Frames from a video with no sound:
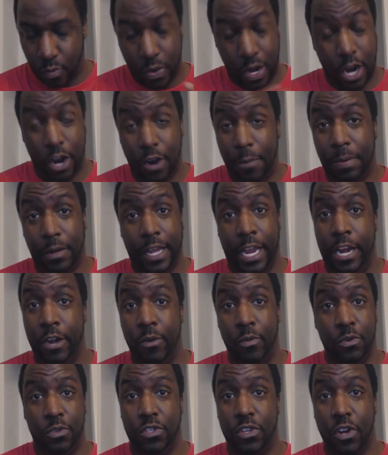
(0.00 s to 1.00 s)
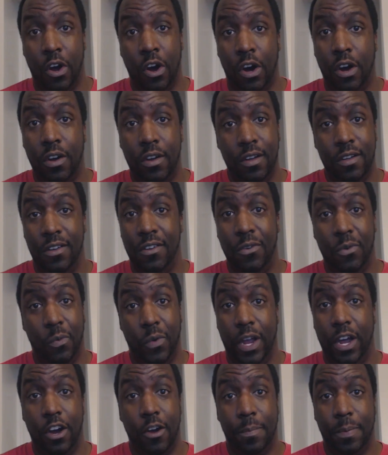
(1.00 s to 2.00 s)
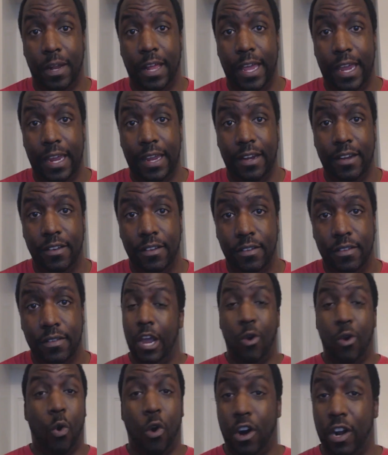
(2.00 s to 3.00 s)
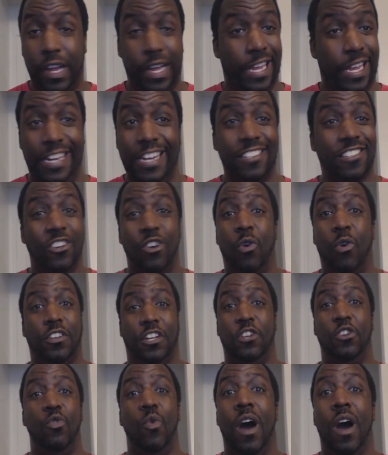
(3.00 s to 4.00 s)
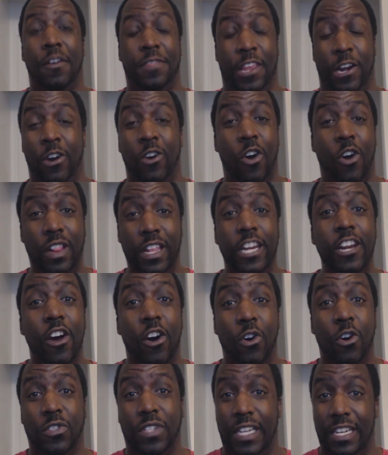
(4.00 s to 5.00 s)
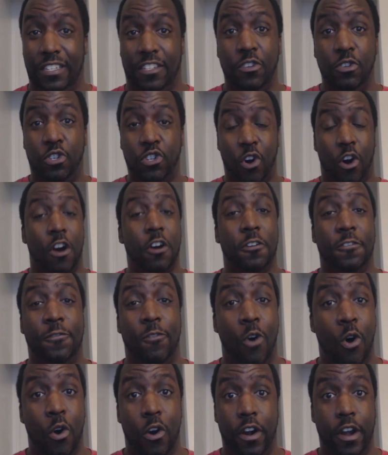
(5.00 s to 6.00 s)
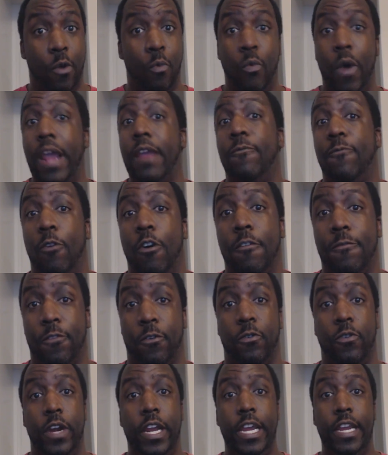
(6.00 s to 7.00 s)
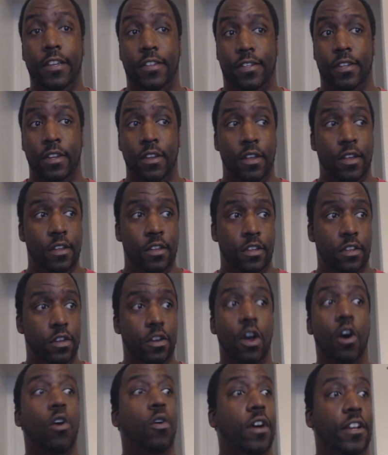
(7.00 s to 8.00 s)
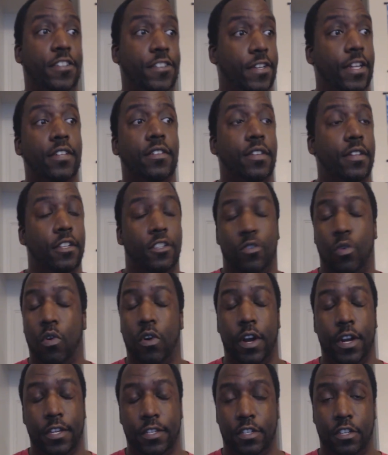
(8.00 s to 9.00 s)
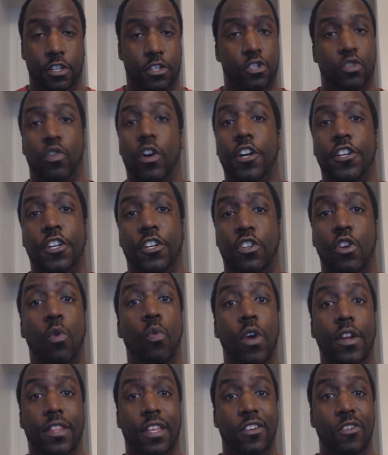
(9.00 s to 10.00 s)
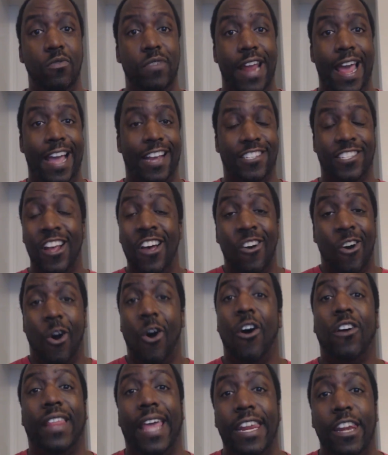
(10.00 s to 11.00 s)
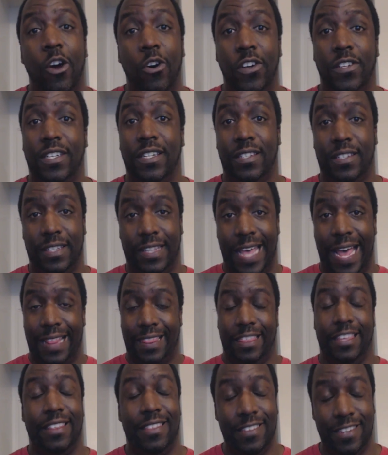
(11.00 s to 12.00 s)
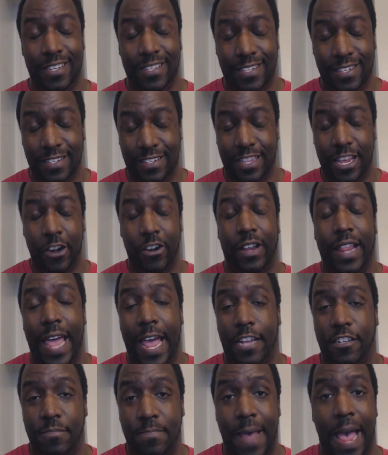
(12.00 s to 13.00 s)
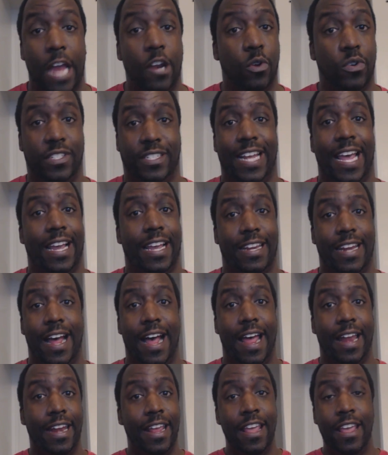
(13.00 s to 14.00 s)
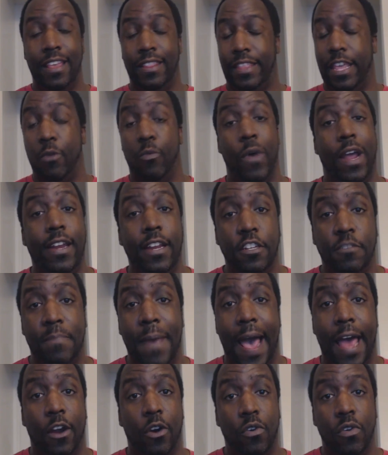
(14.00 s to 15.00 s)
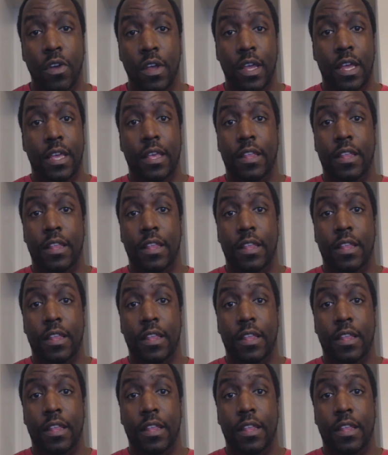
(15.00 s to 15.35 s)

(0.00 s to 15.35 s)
Well played, Rustal. Well played. And Orga, he doesn't know what to do out there. All he knows is to charge forward and wait for Fareed's, you know, assistance or his instructions on what to do next. All they know is that this is their last battle as Tekkadine. They win this battle,